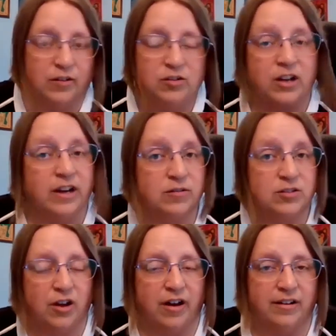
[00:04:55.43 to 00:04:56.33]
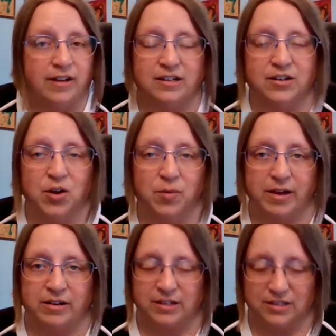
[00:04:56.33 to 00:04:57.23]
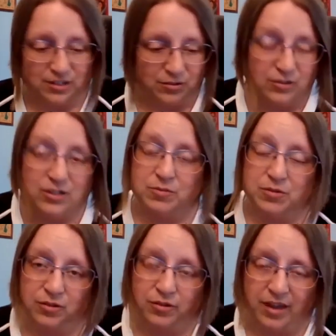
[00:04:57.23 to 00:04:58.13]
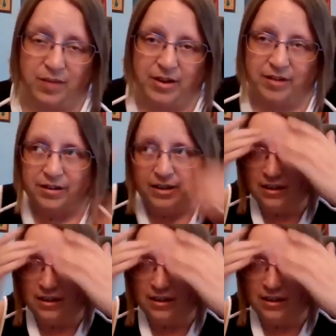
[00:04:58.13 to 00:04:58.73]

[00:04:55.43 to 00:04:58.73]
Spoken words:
I never saw it. I didn't know about it until this musical came out.